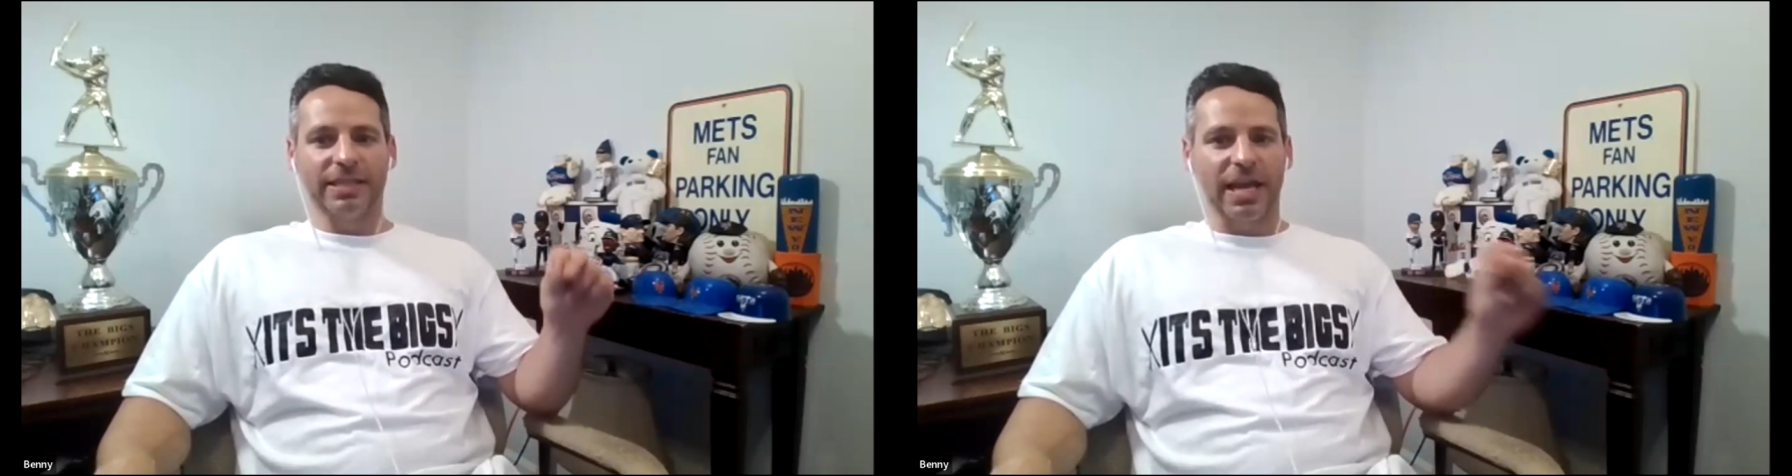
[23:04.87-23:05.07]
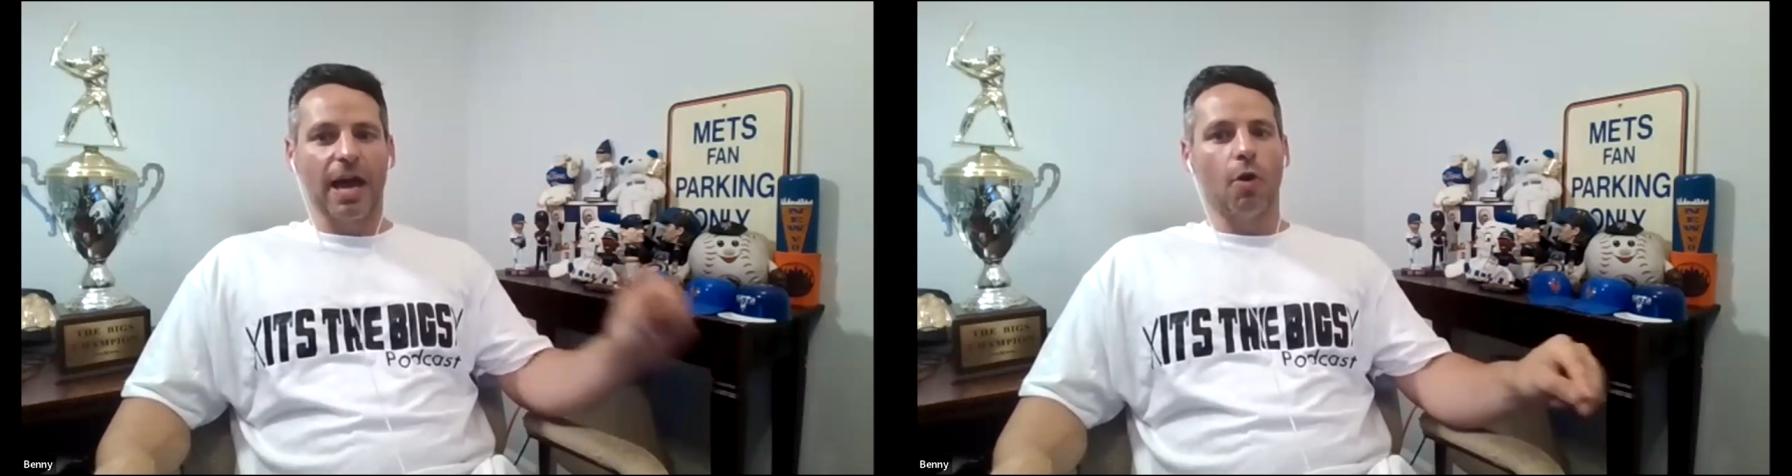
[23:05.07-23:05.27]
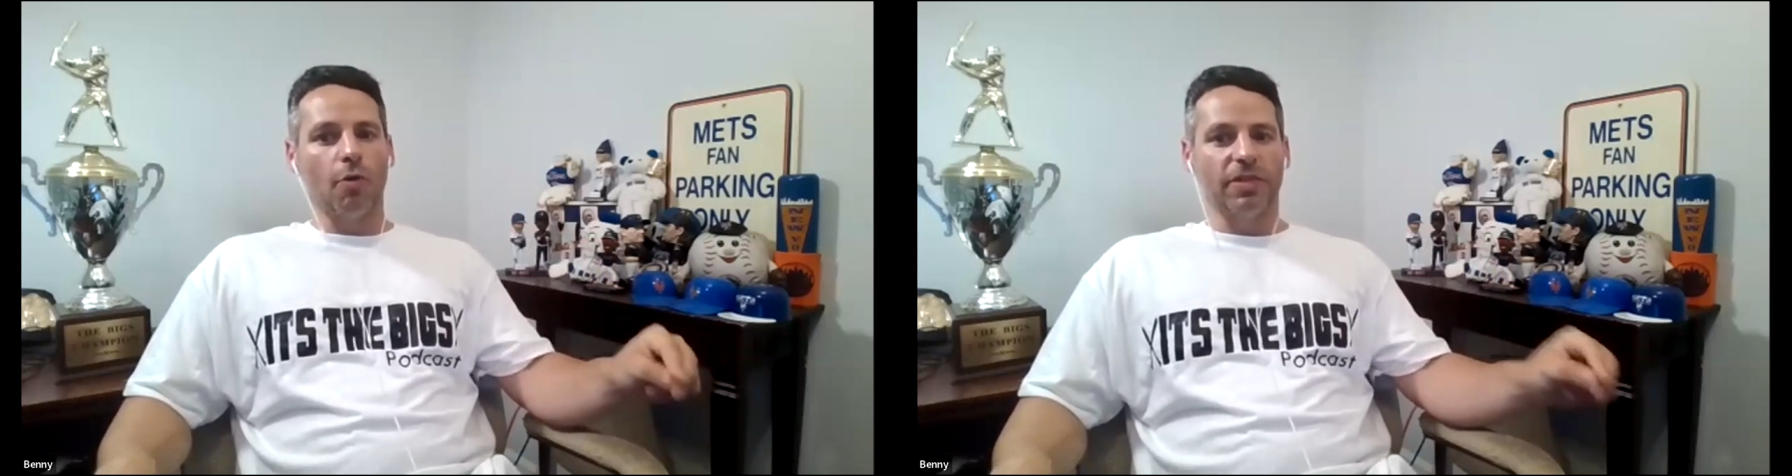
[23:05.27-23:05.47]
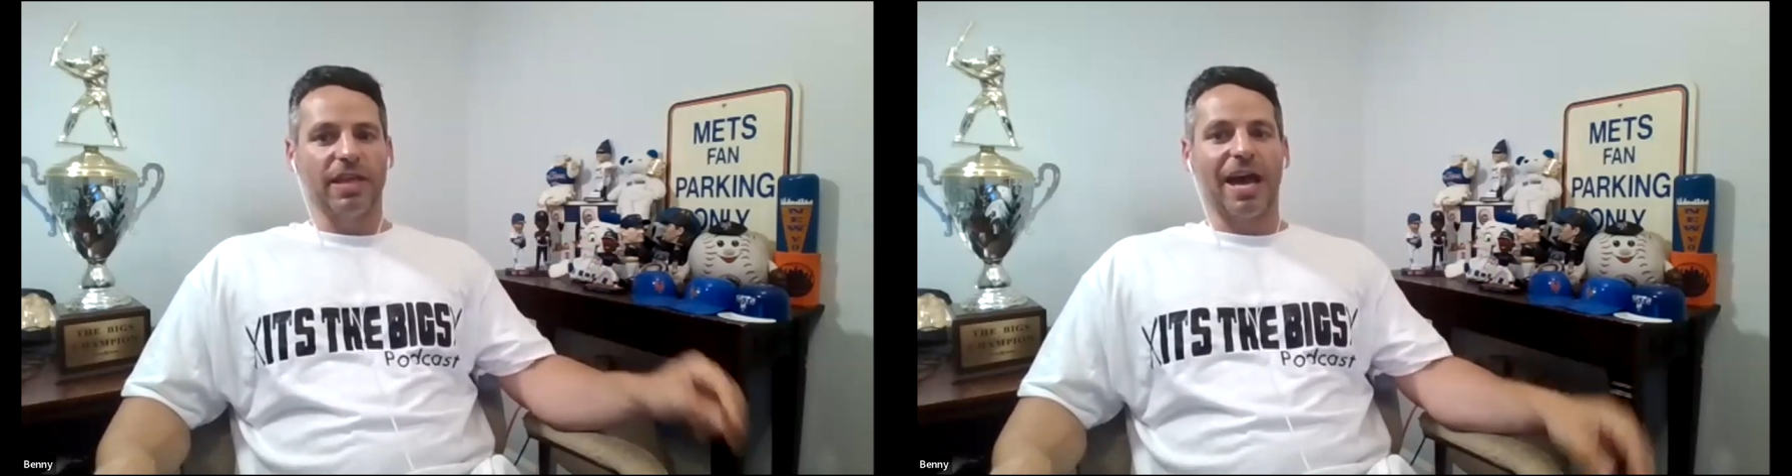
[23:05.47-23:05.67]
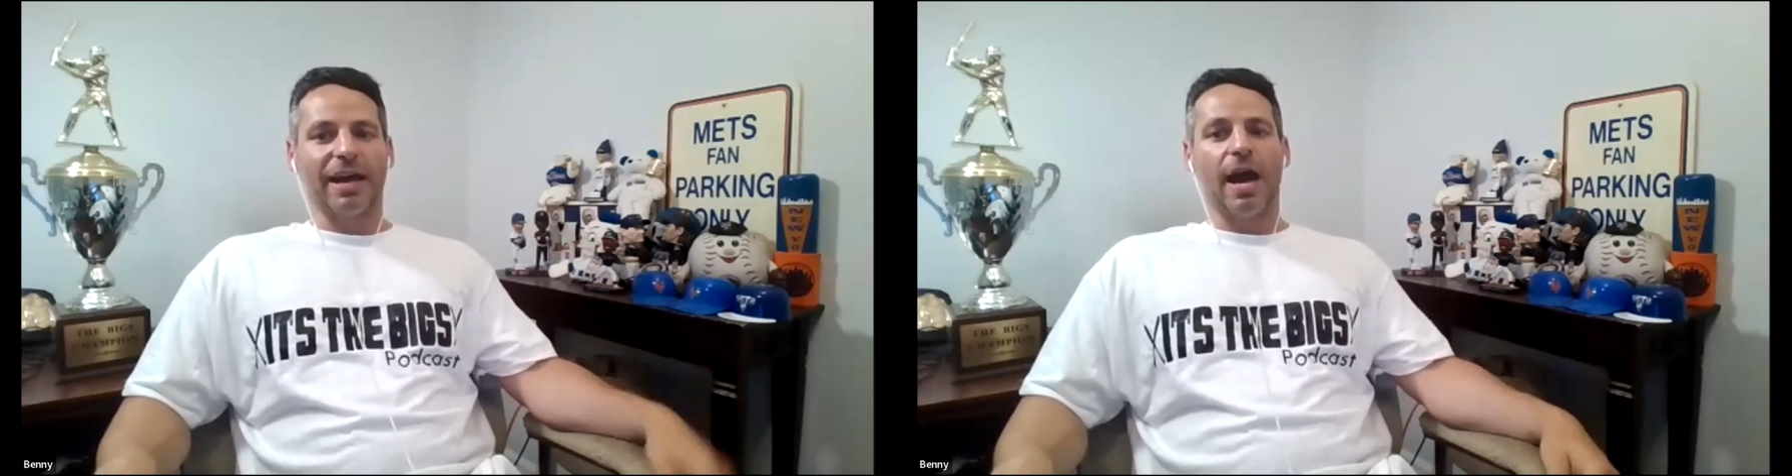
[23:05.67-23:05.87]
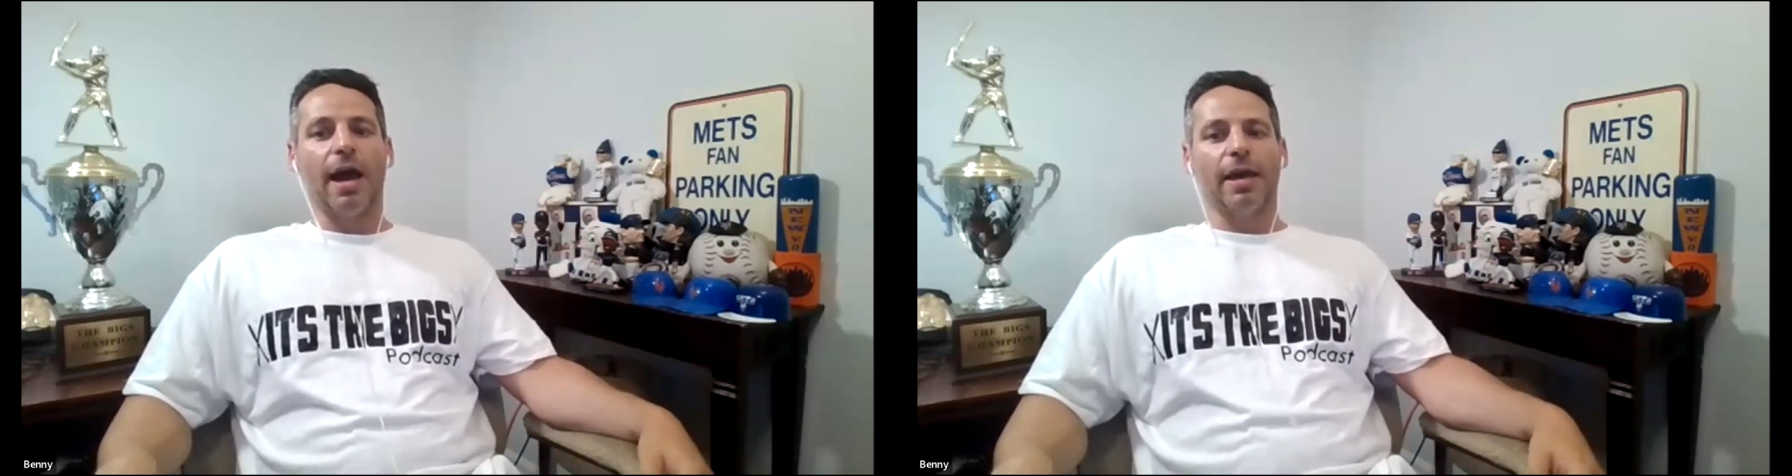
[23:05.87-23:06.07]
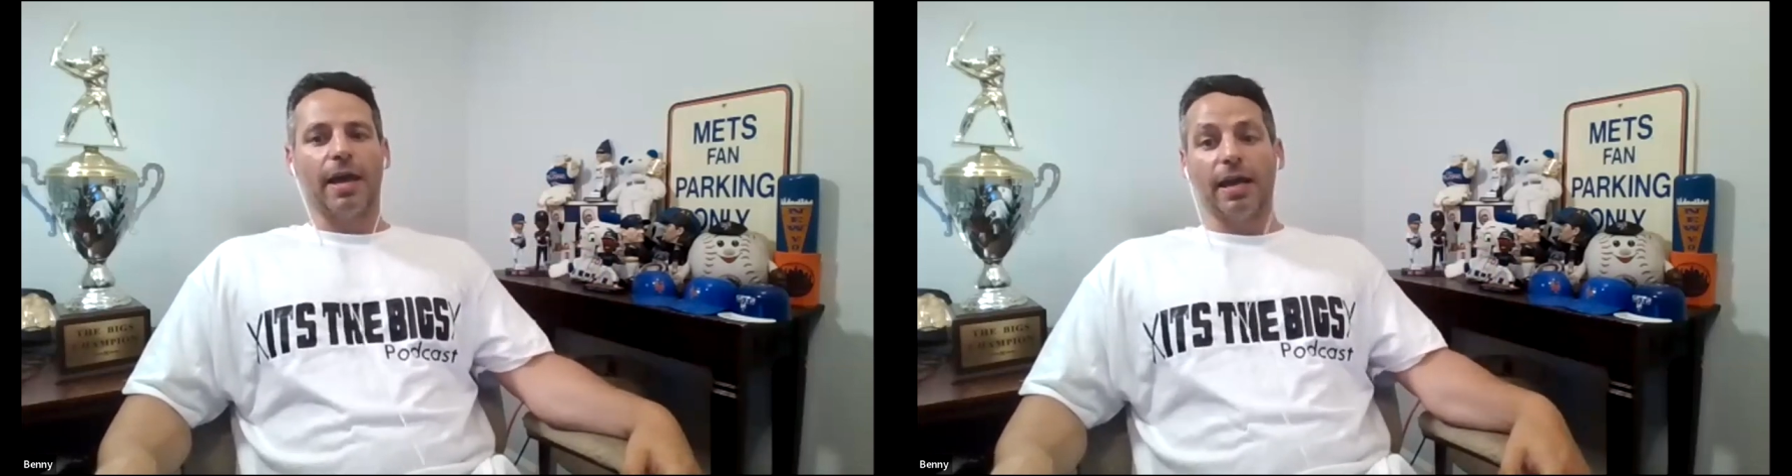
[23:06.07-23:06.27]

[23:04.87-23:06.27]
this guy over that guy.